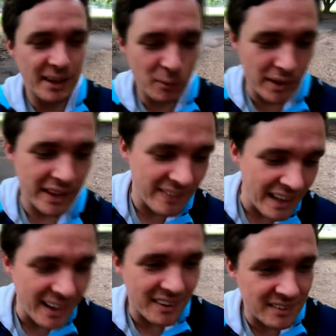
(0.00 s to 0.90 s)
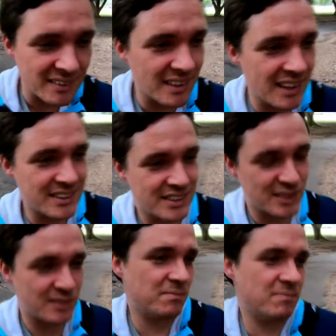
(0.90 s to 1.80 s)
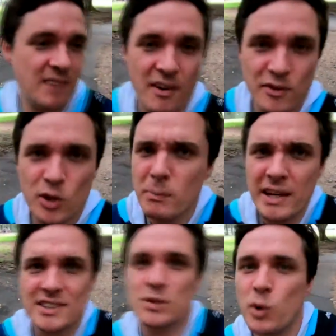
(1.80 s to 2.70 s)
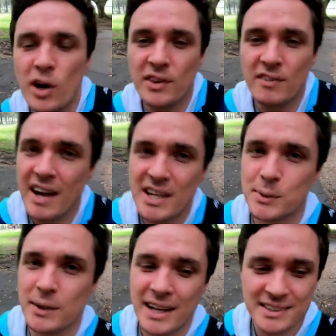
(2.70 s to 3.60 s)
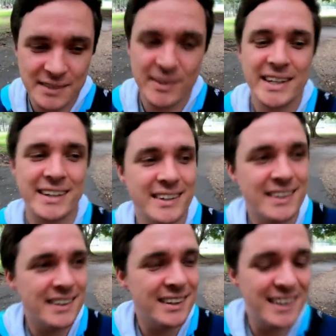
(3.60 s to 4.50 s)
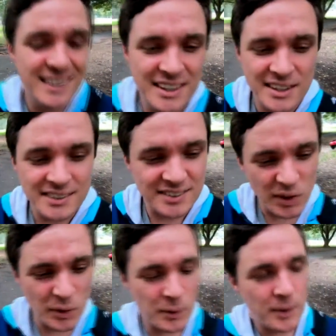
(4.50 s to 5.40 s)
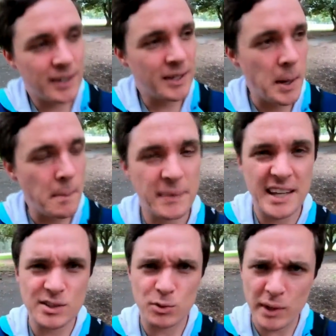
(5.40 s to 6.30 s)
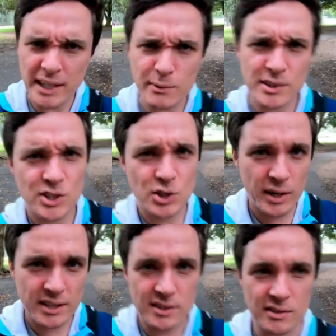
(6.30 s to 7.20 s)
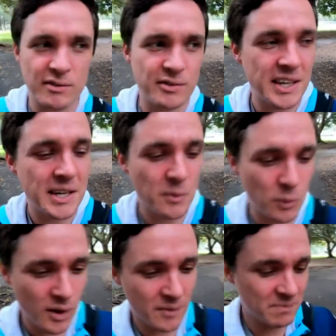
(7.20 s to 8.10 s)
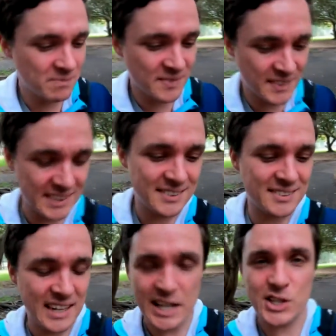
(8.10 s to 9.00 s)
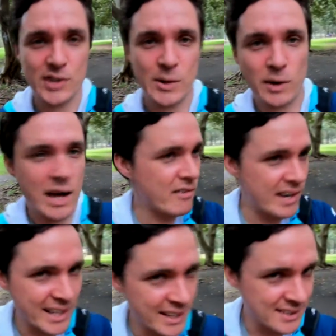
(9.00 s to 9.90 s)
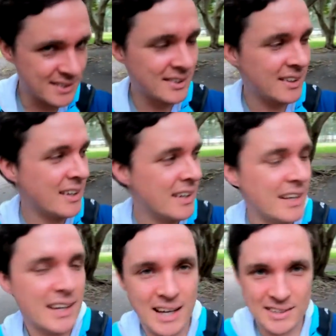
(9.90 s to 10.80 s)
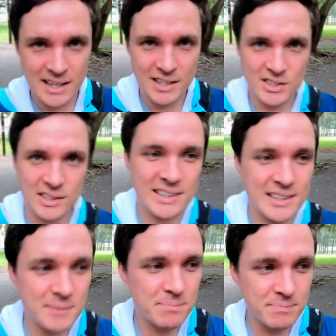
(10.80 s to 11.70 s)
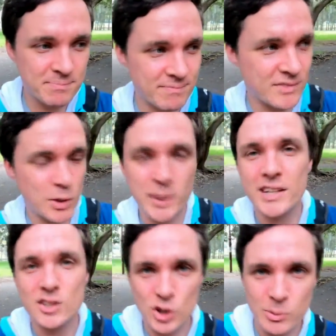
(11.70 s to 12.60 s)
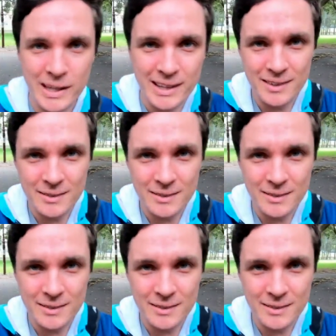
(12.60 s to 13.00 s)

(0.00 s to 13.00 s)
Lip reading: within that, like just a few minutes worth of actual activity. So it's really restrictive in what this injury, whatever it is actually doing to me.